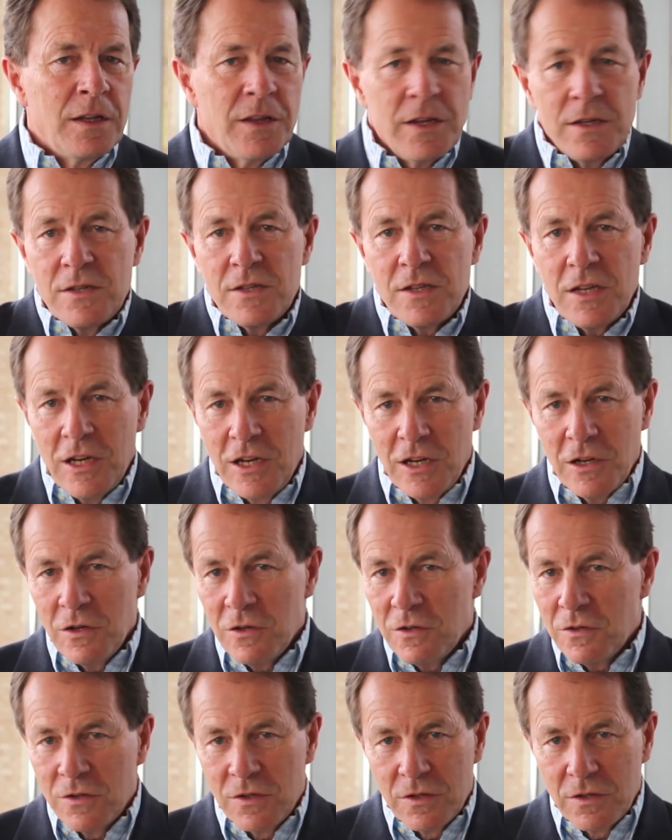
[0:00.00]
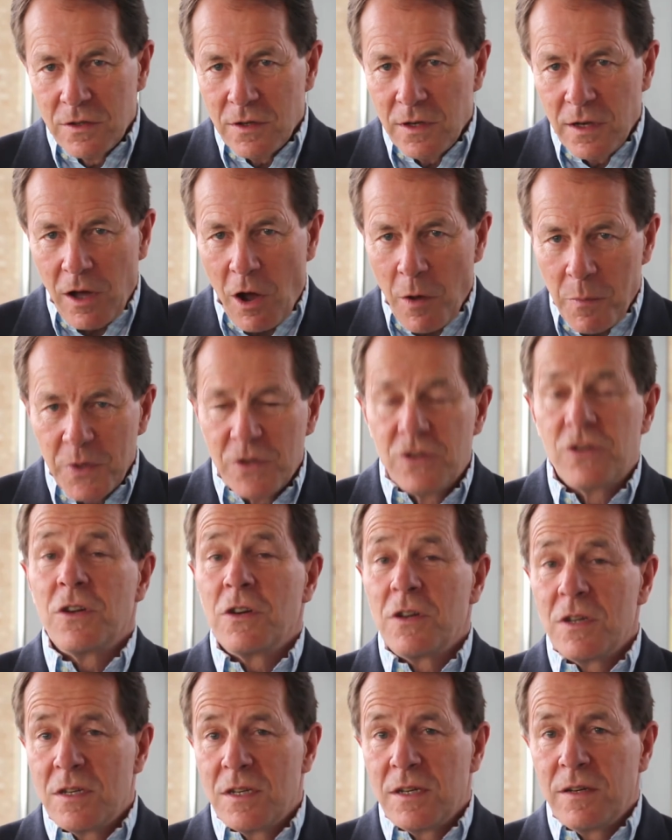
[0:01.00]
This is a huge
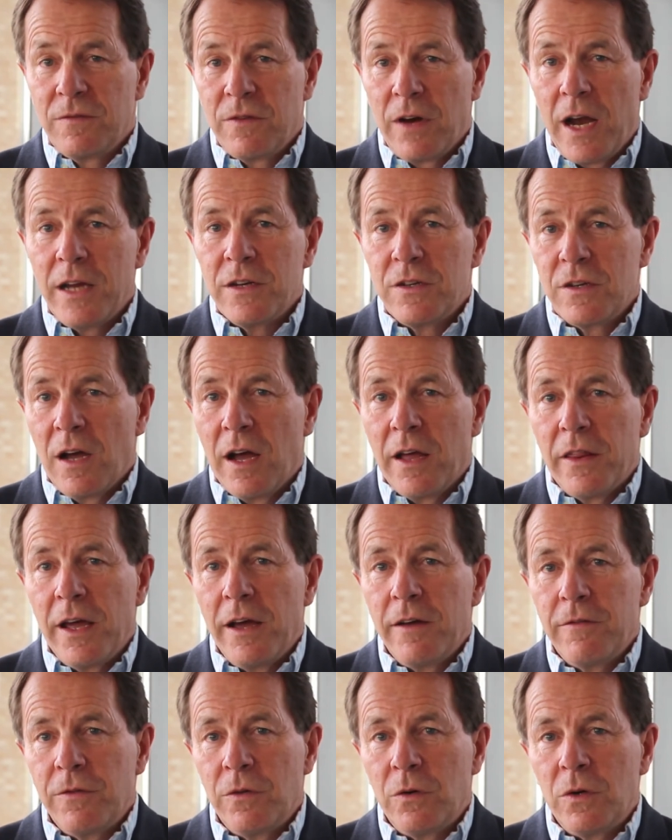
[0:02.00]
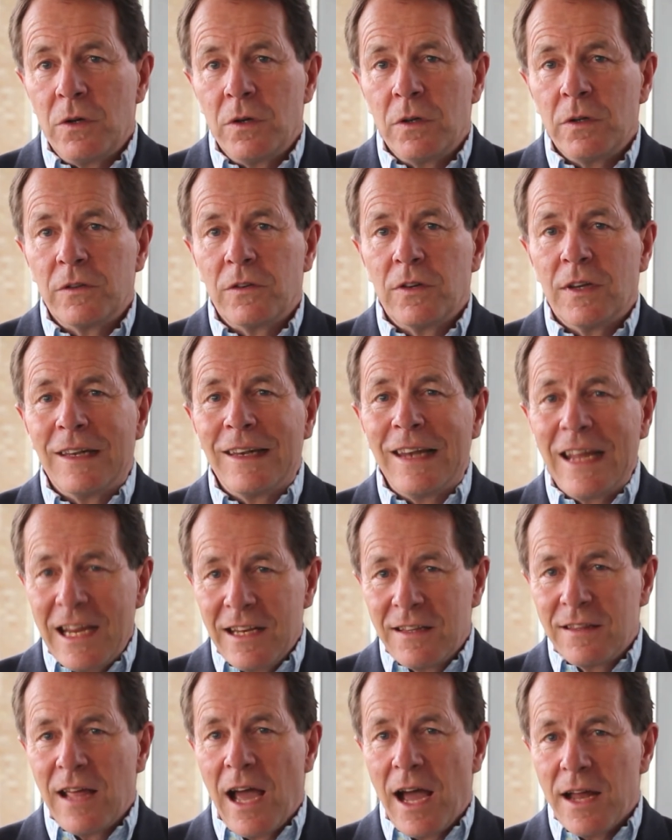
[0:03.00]
opportunity for HR, therefore, to
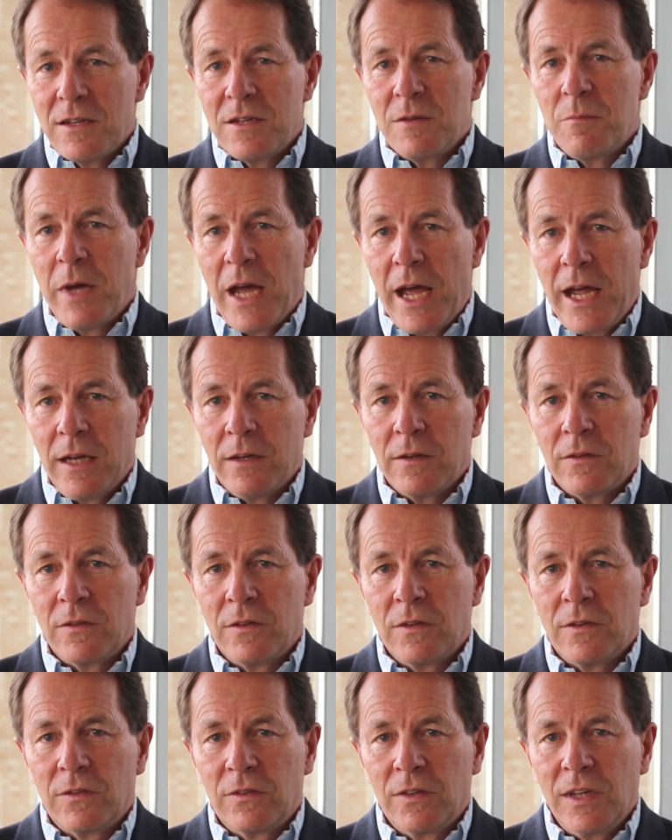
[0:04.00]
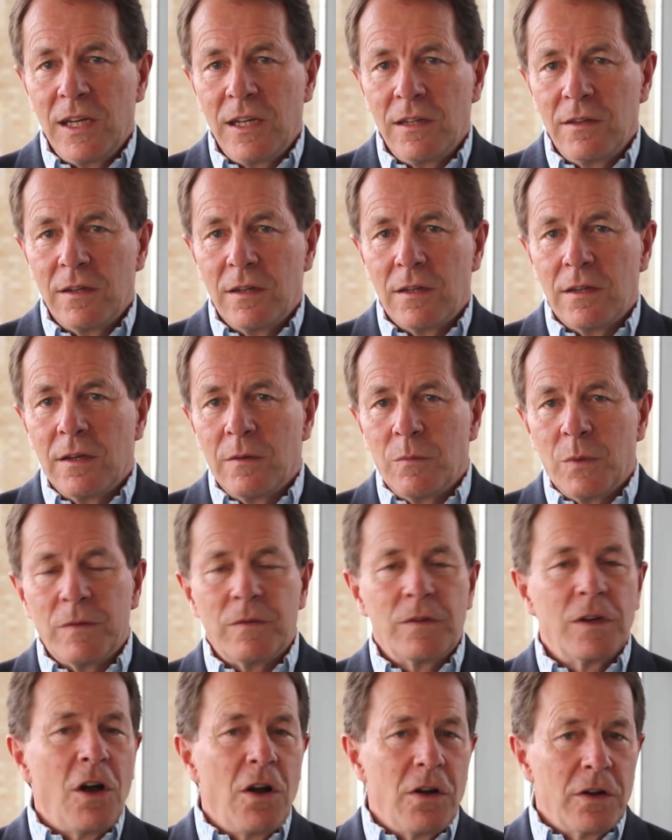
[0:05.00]
lead that debate, to see that
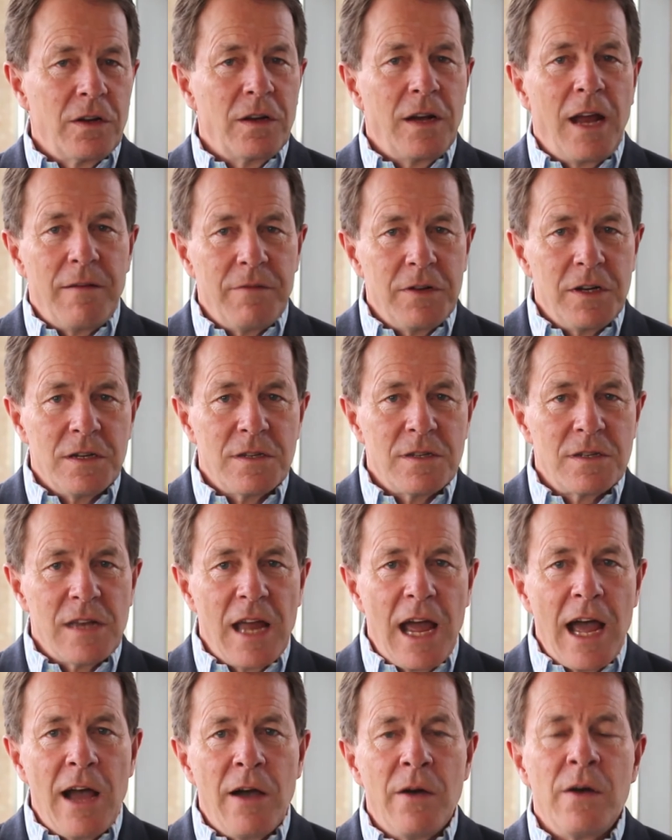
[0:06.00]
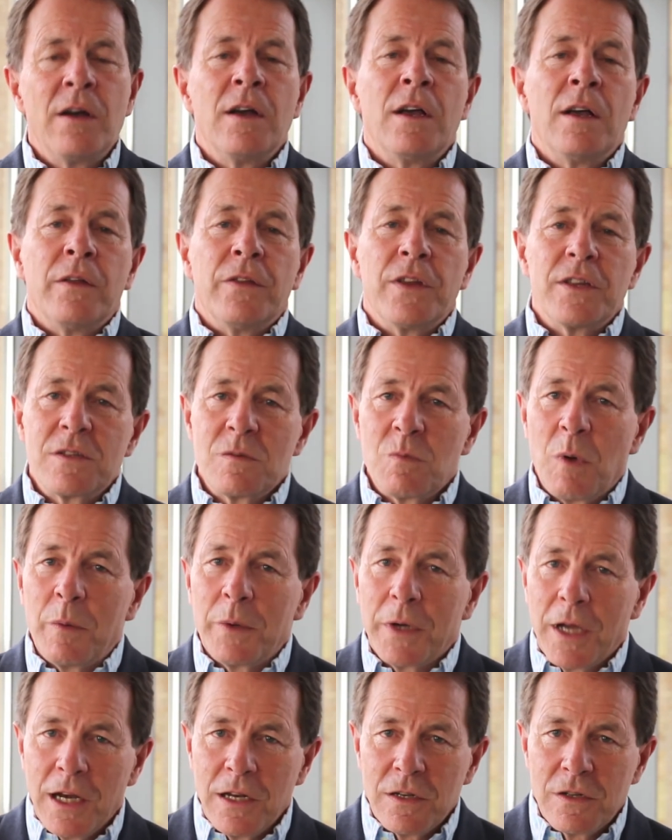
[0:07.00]
we've got good evidence now, this is what
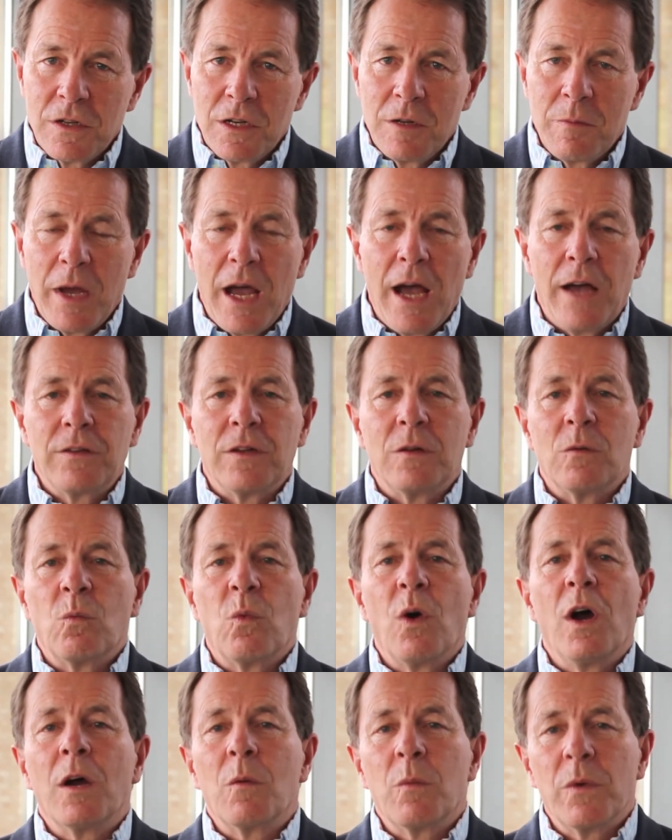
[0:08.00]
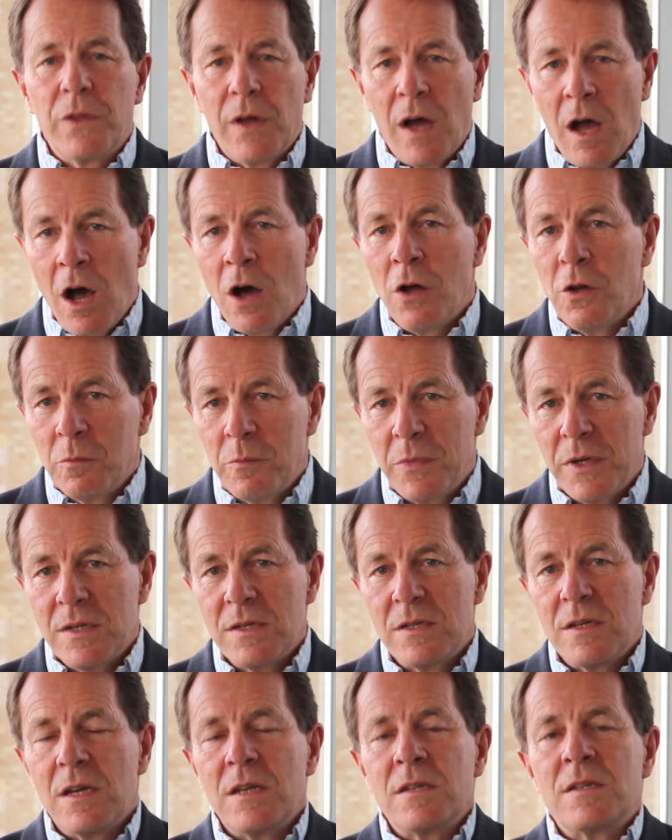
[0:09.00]
we're going to do about it, work with the whole
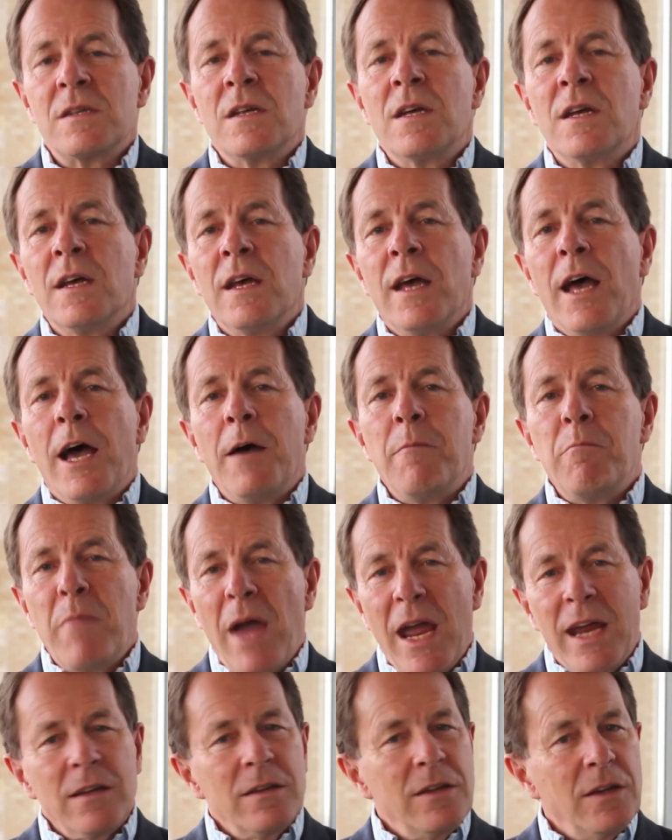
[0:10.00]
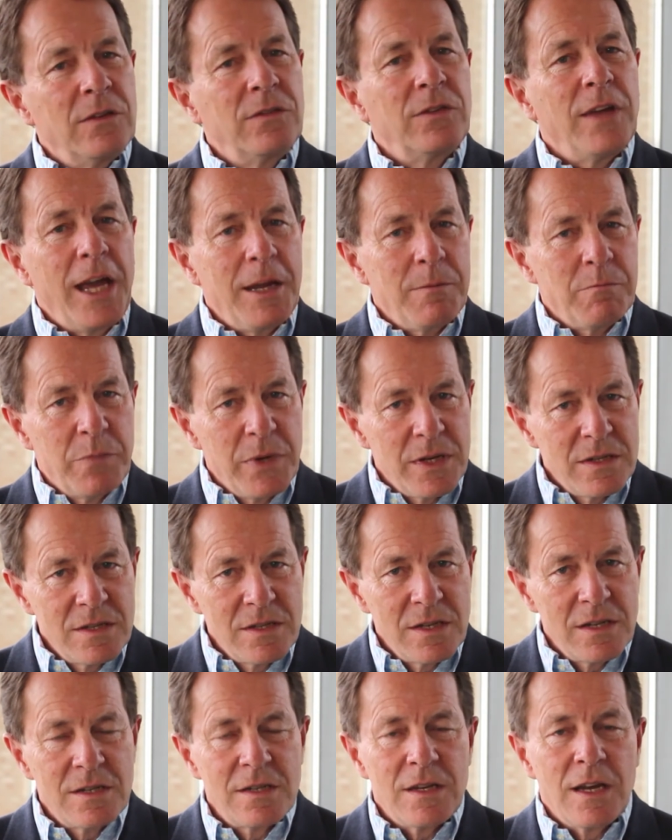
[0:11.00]
business, and make this a
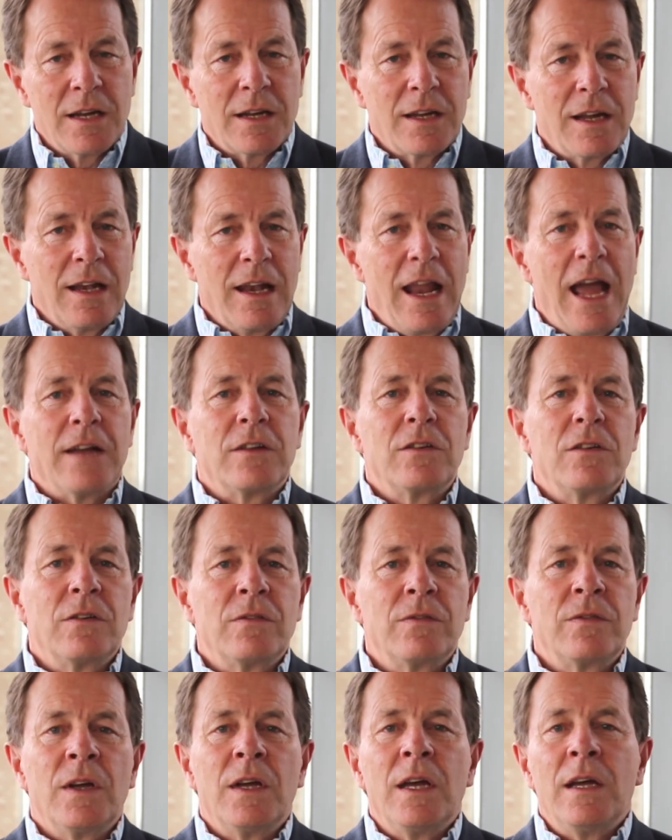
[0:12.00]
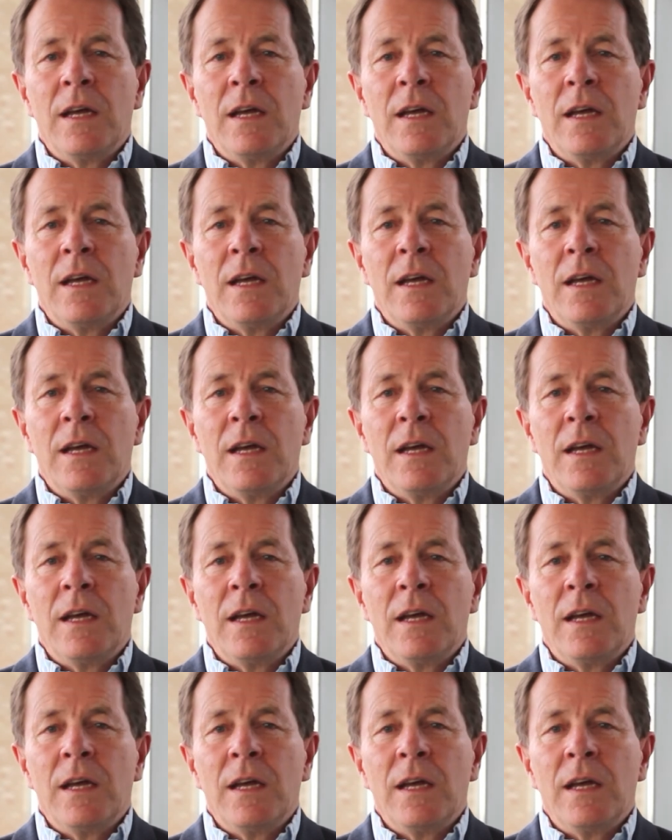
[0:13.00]
business and collective